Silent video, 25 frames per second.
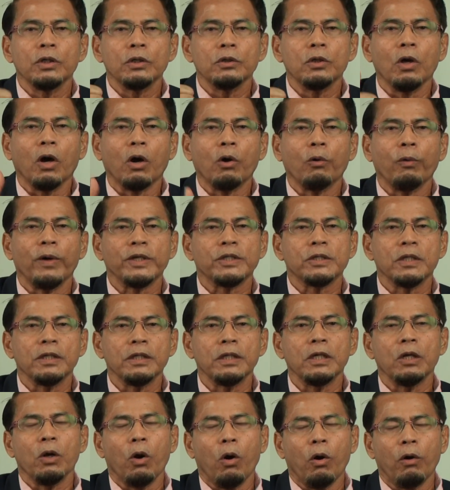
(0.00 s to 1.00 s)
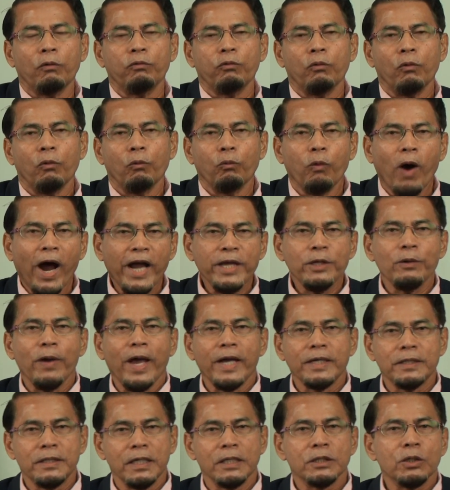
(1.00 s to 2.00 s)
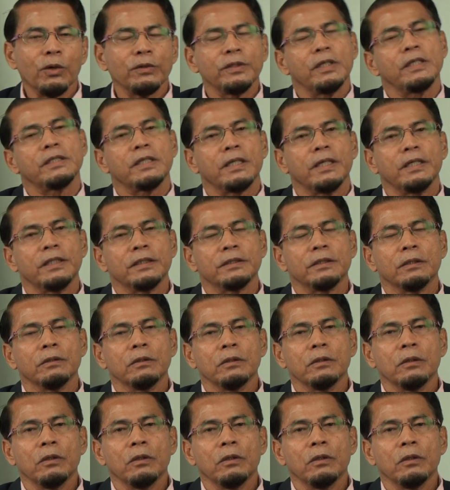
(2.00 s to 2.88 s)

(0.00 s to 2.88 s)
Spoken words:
your questioning of why you exist on this earth.